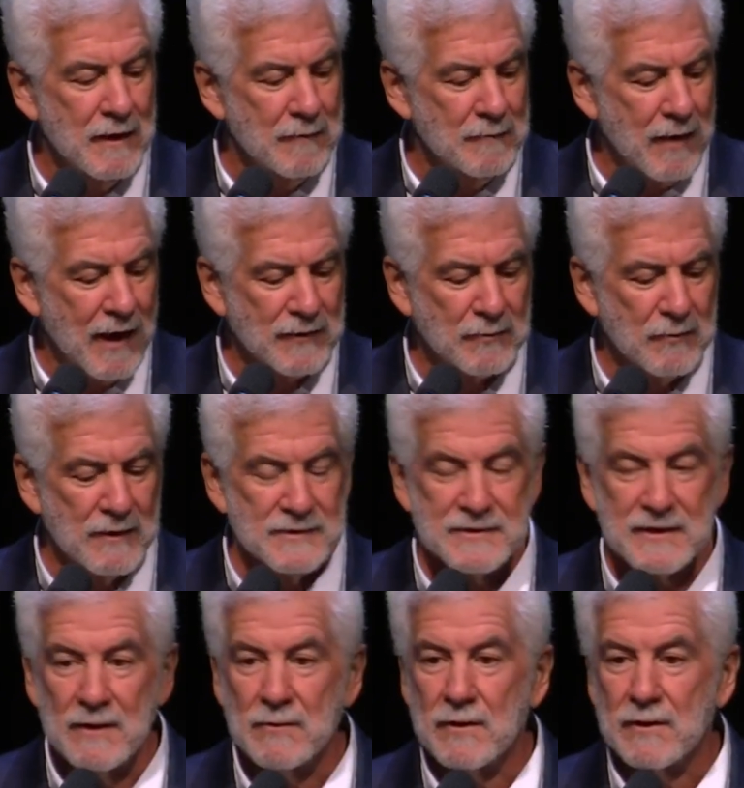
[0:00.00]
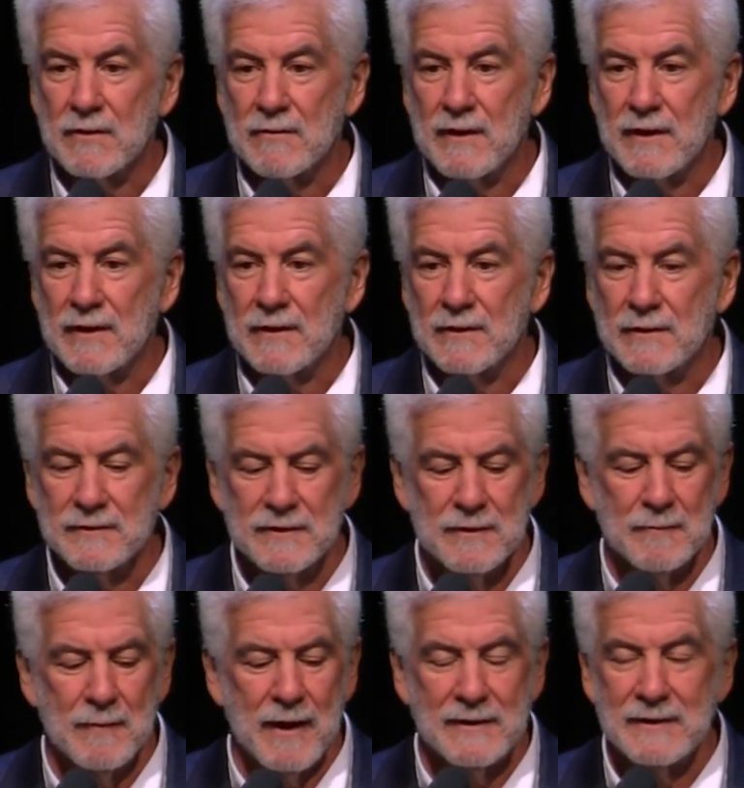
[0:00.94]
pathways that were critical
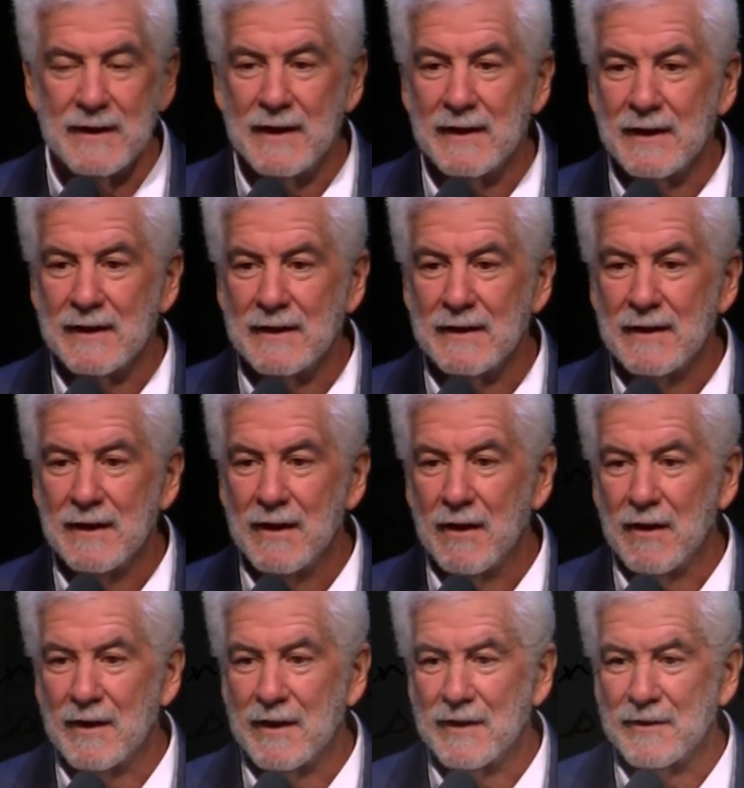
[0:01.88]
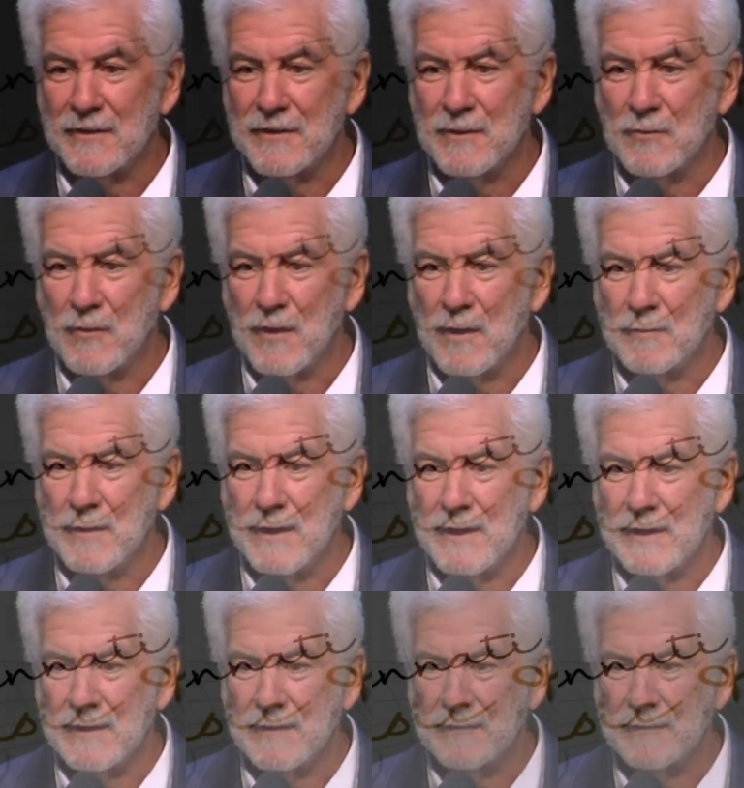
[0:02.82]
to maintaining our health and well-being.